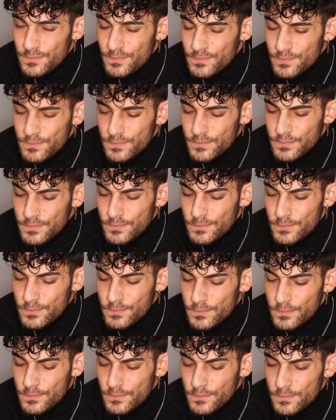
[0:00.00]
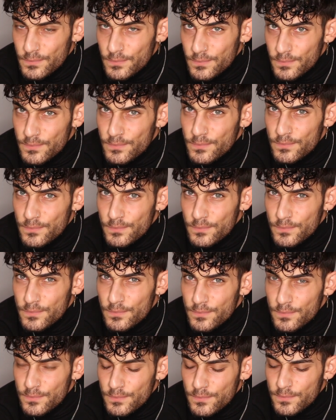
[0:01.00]

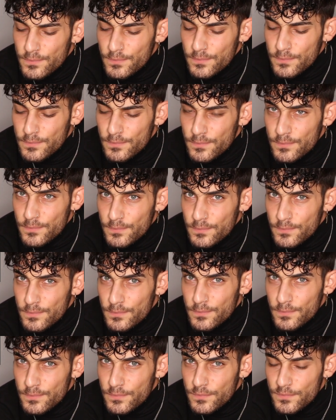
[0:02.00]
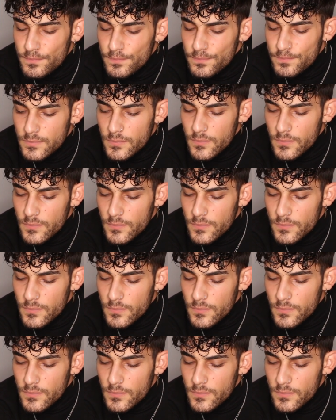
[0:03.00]
(no one is talking)